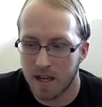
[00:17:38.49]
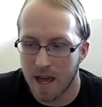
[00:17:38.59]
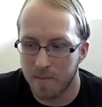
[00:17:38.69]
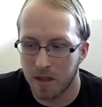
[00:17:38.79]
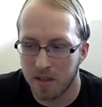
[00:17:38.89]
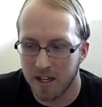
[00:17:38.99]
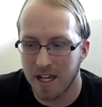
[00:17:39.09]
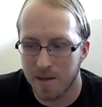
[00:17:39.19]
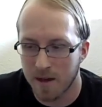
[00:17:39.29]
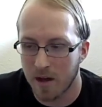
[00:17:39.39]
had been
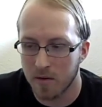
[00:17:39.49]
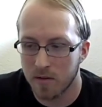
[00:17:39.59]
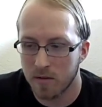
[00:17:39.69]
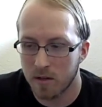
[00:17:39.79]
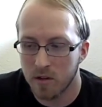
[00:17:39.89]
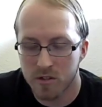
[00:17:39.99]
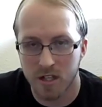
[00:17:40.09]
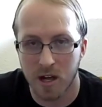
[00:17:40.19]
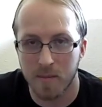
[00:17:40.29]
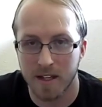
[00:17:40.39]
thinking about
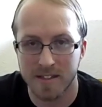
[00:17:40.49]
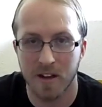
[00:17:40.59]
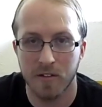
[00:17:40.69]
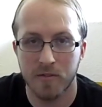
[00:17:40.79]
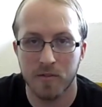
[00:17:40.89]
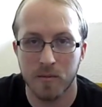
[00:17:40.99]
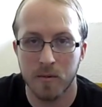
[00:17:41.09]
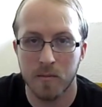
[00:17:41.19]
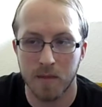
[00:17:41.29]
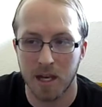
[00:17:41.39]
using on myself
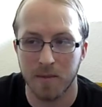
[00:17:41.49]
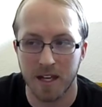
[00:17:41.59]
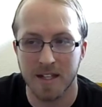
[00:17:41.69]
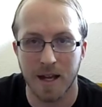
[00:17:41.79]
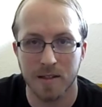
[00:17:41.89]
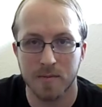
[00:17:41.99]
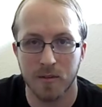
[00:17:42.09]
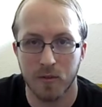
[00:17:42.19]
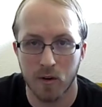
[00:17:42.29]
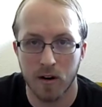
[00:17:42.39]
many, many times
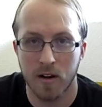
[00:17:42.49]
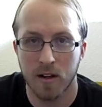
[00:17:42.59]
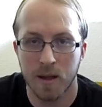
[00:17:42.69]
before,